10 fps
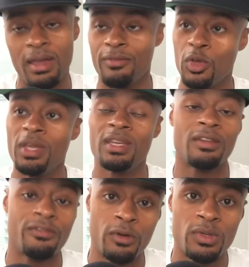Have you eaten any
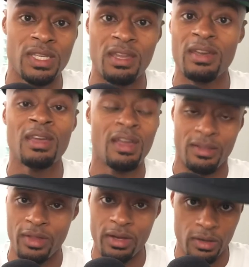food today?
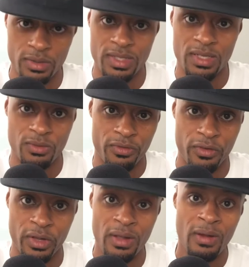None of those things were free.